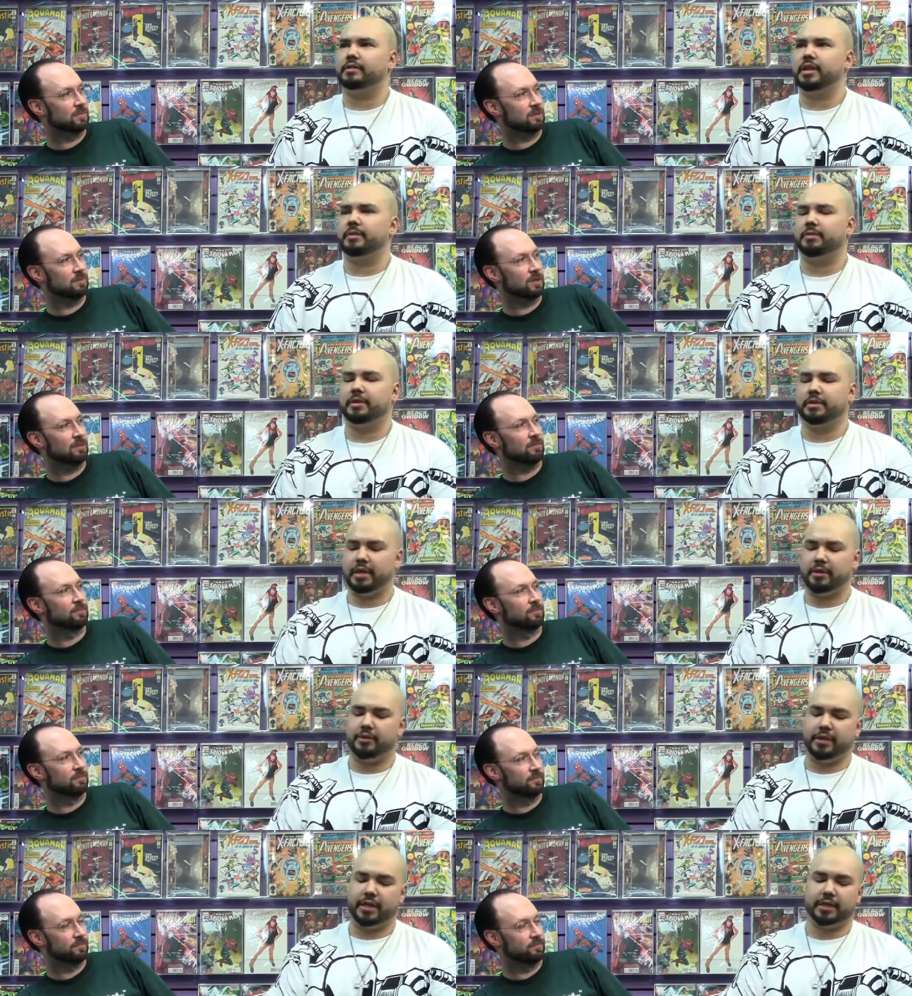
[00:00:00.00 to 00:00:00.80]
Speaker 1: time because I
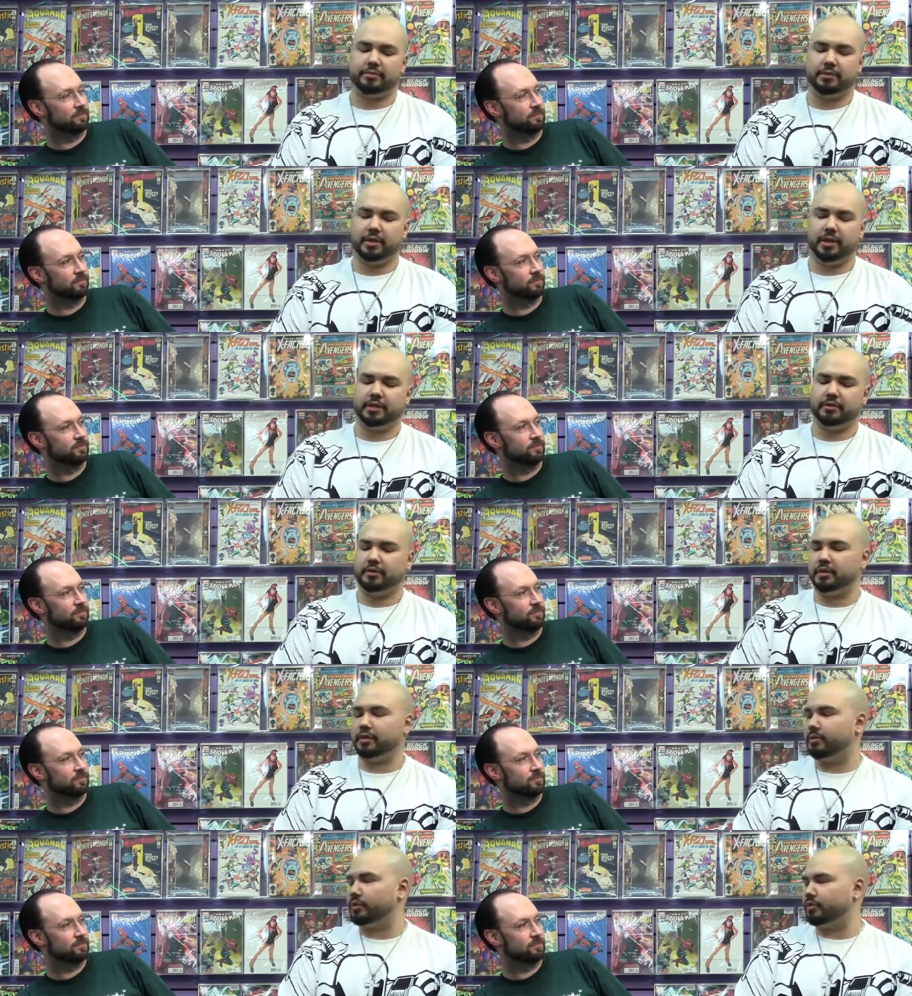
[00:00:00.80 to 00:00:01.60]
know the X Men Legends are
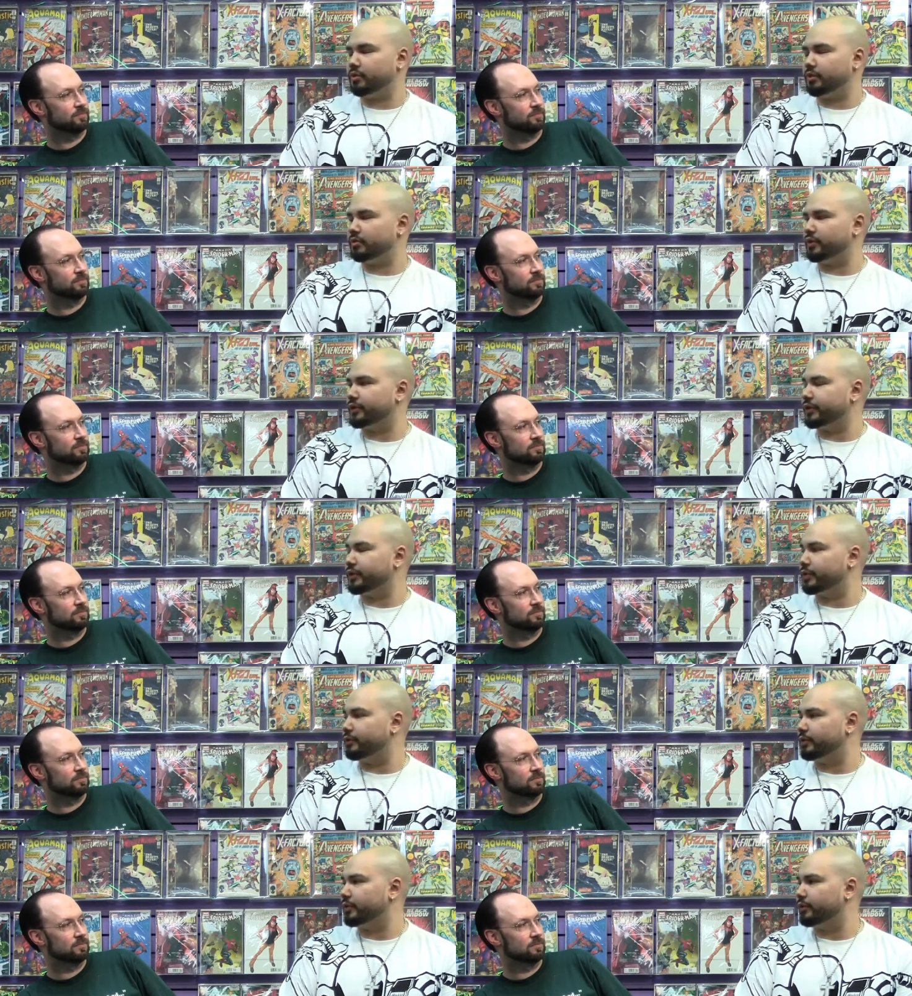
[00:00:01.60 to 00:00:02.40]
going to be Toys R Us
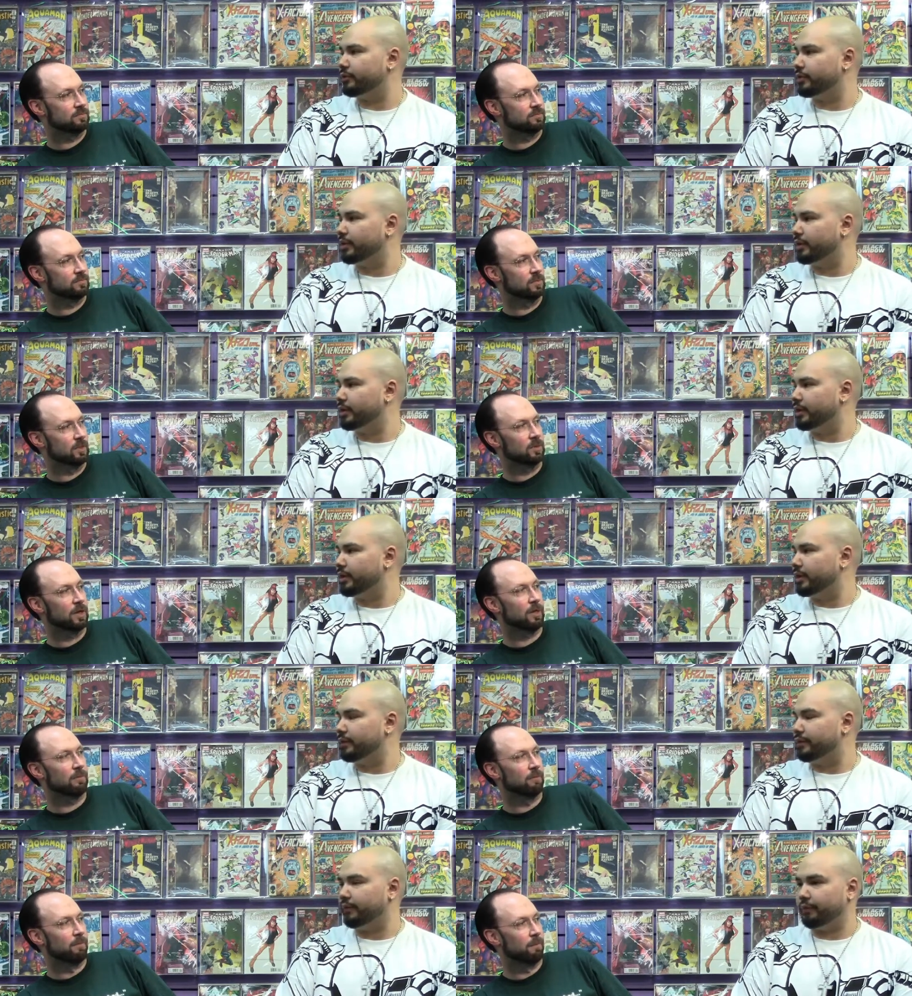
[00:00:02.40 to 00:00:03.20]
exclusive.
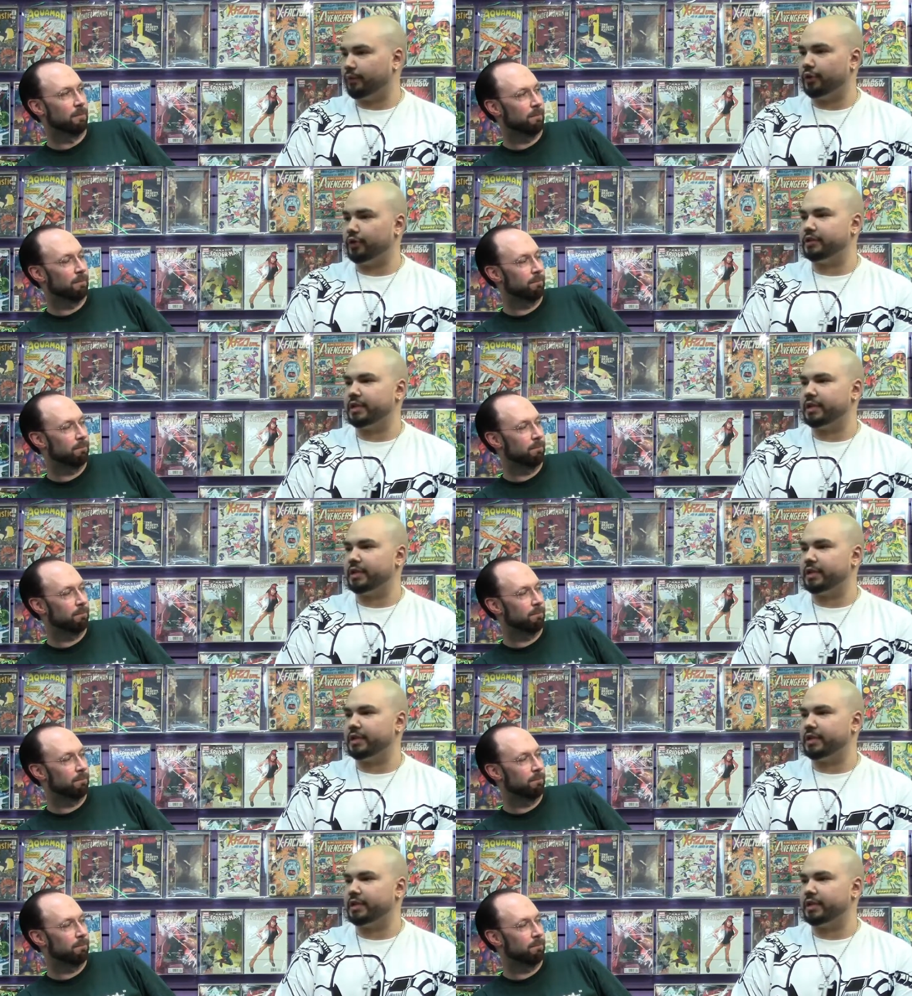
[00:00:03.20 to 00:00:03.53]
Okay. First,